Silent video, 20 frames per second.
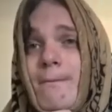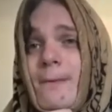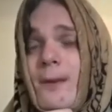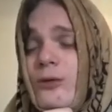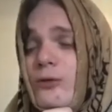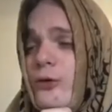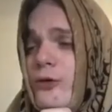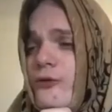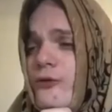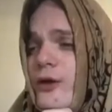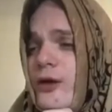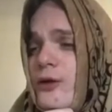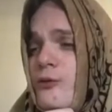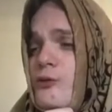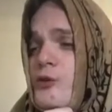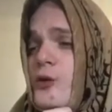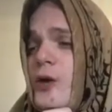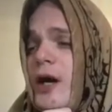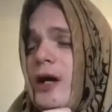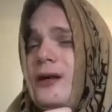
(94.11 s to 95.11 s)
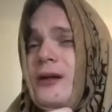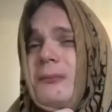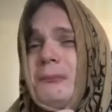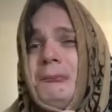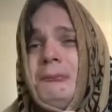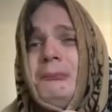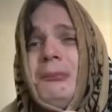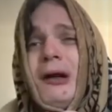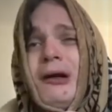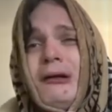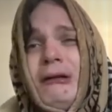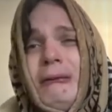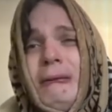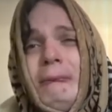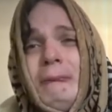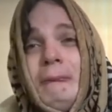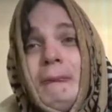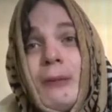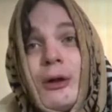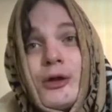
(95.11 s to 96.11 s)
looks like if you had a bunny
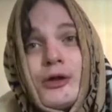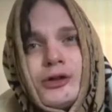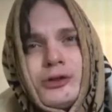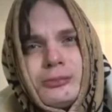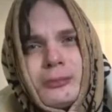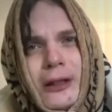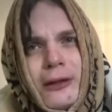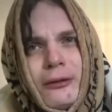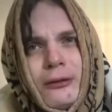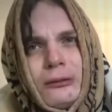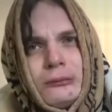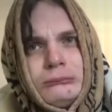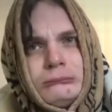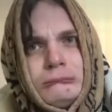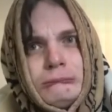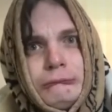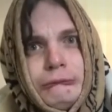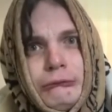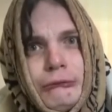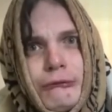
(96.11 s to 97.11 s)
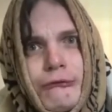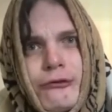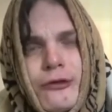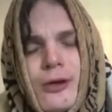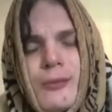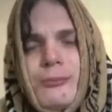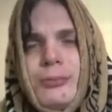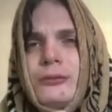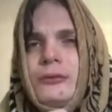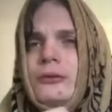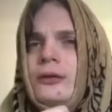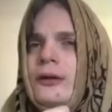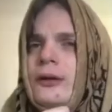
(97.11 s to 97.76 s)
marshmallow, for example,